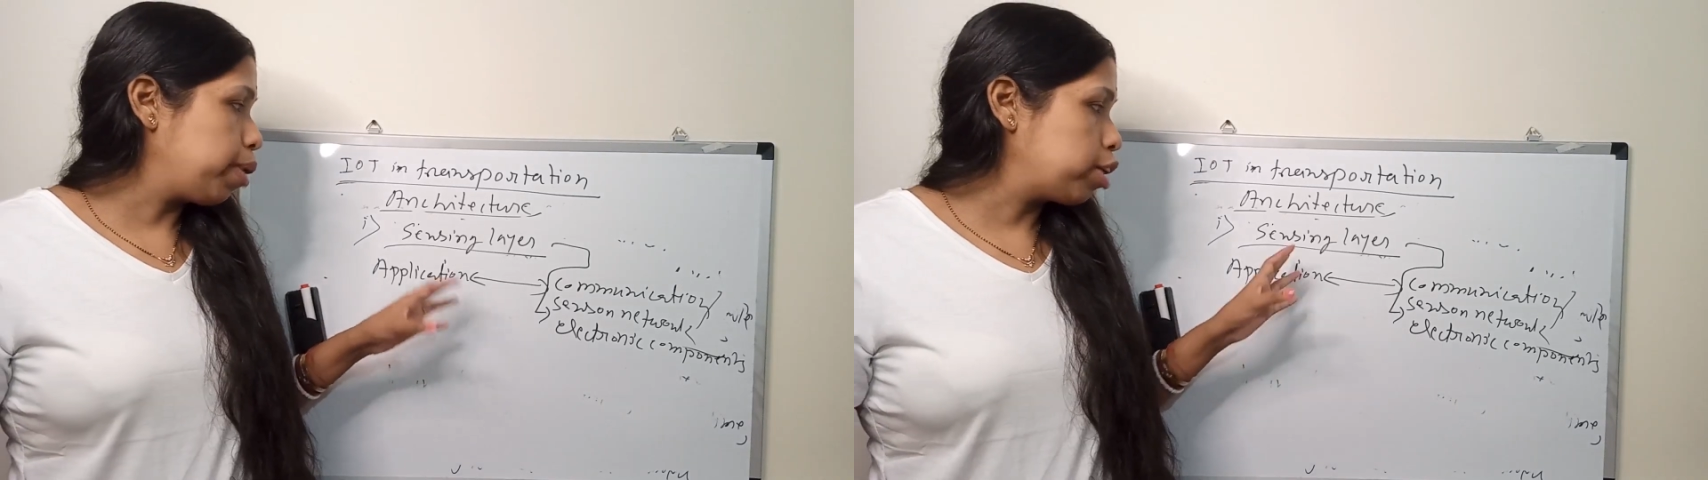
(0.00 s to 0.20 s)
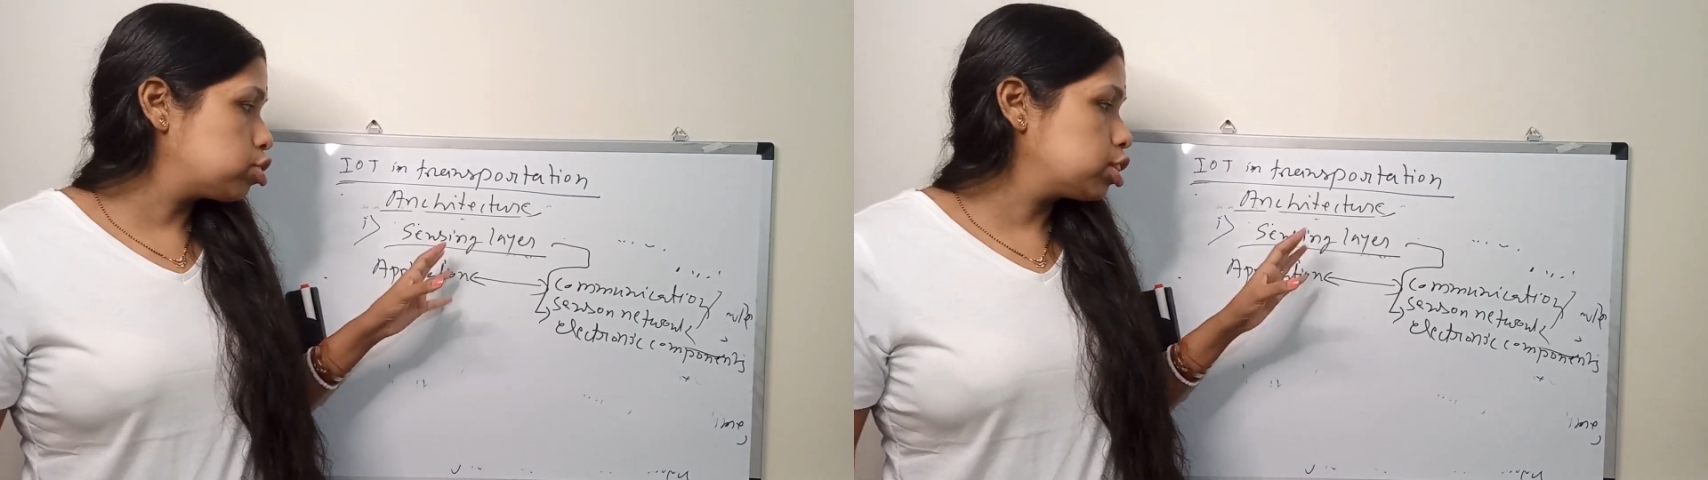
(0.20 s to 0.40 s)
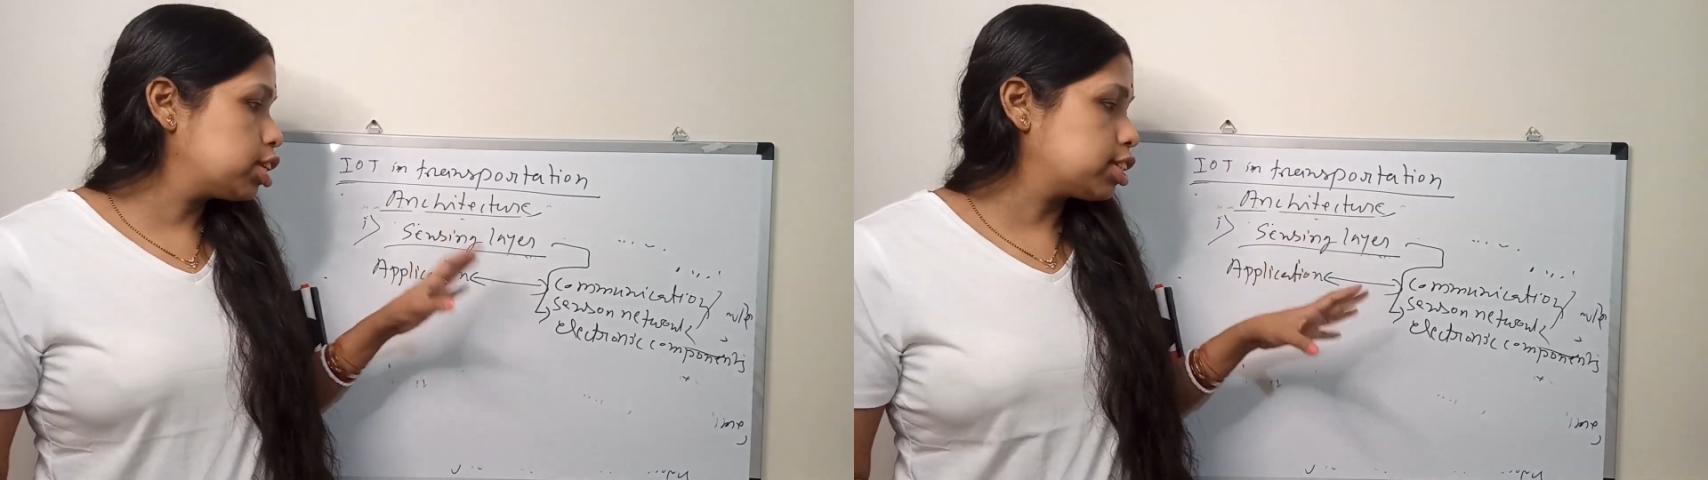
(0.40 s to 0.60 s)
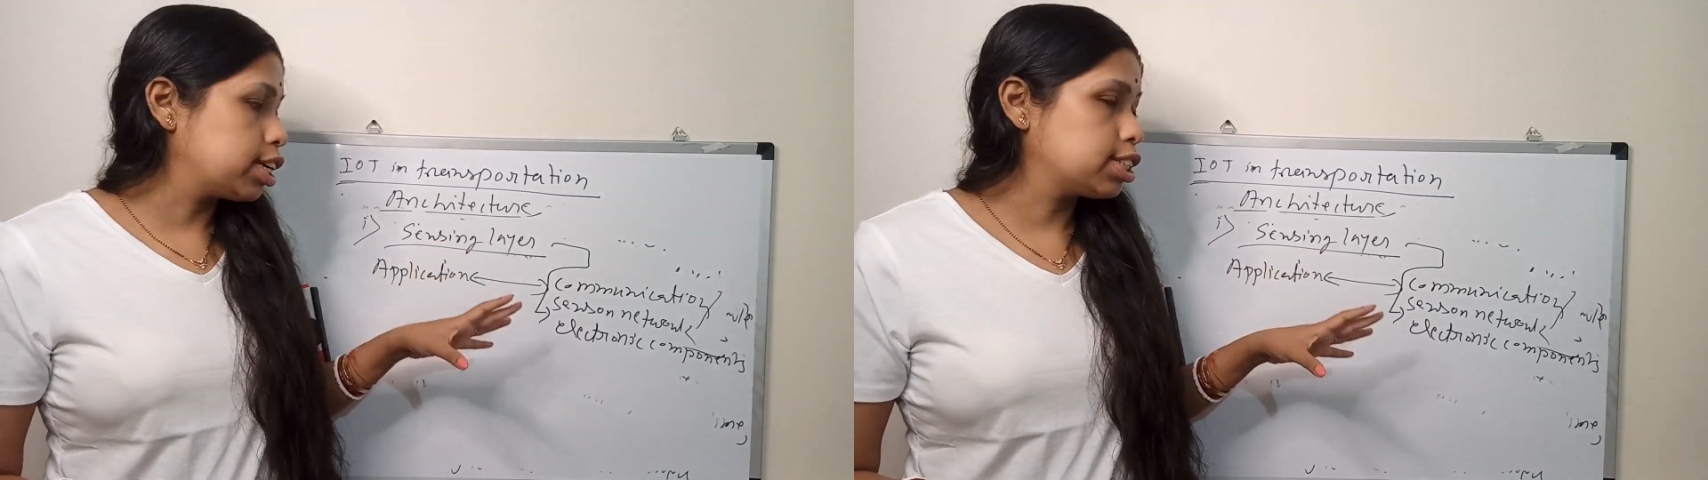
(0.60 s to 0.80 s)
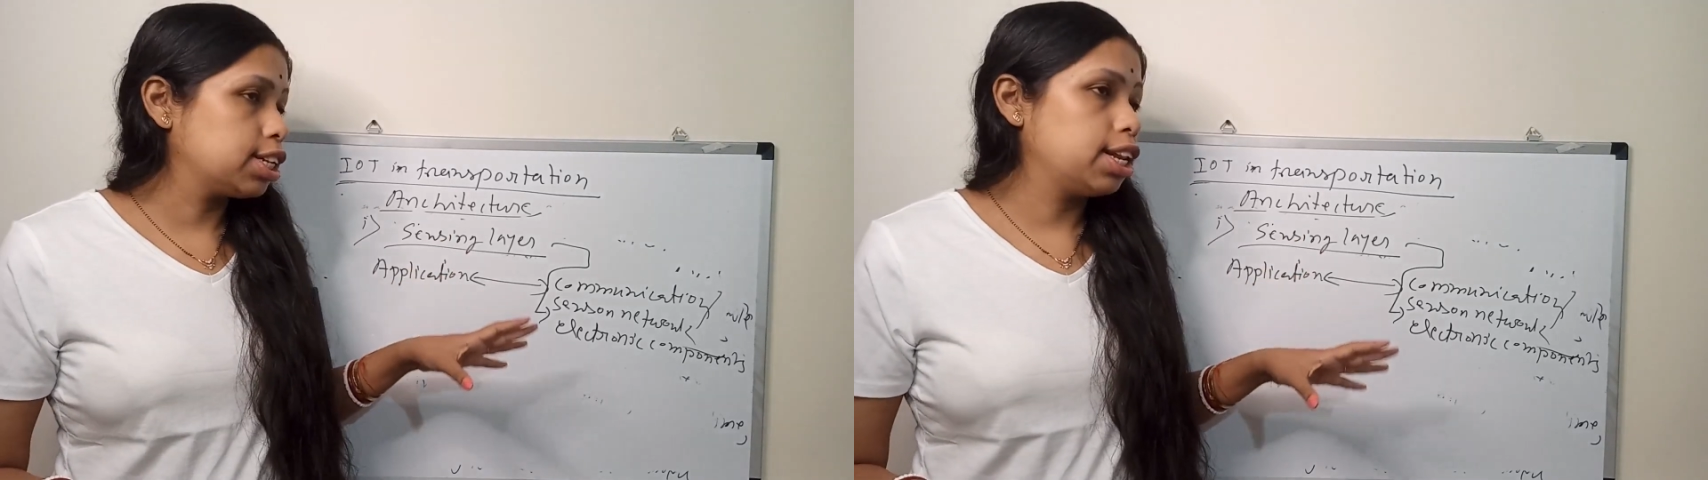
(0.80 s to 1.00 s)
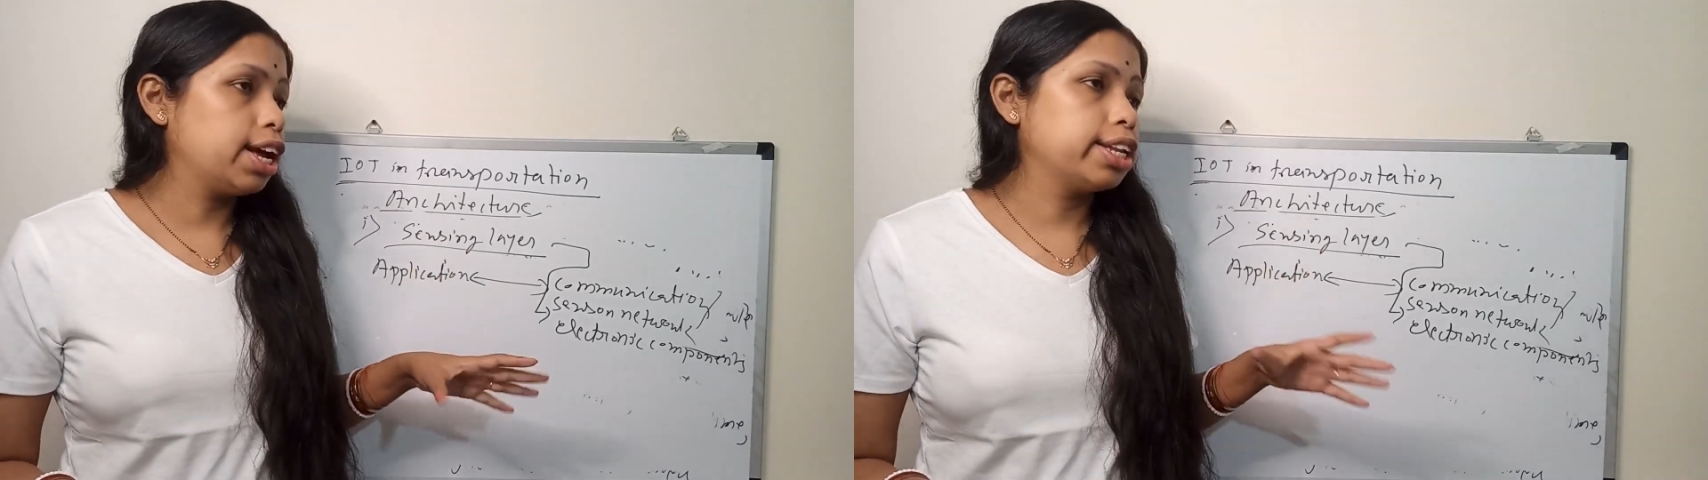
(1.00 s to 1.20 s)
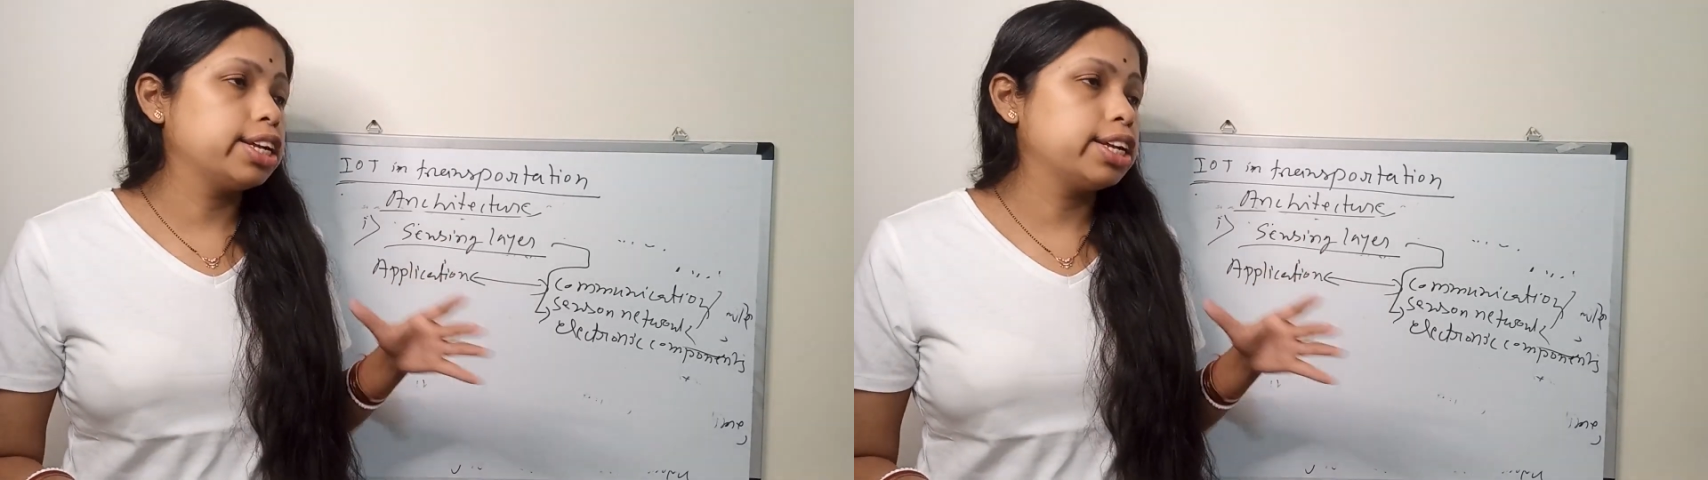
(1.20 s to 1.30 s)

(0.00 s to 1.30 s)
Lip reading: using the sensing layer,